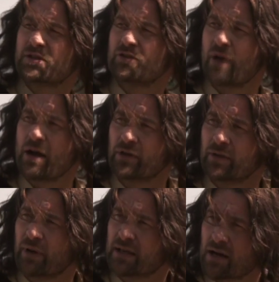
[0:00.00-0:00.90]
I'm
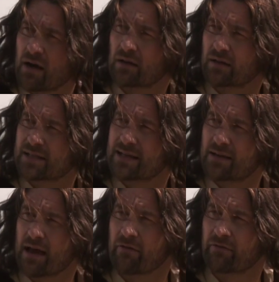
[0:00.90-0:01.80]
surrounded by
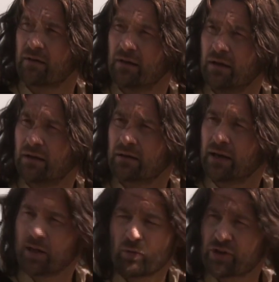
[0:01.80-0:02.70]
darkness and death,
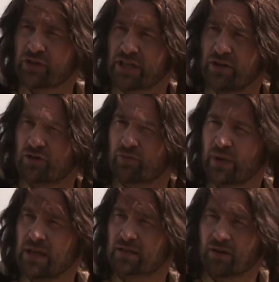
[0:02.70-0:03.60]
and it will continue
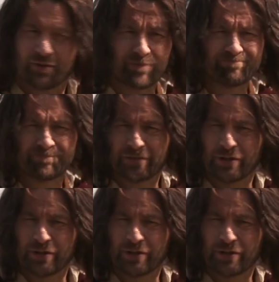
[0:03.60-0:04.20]
to be so.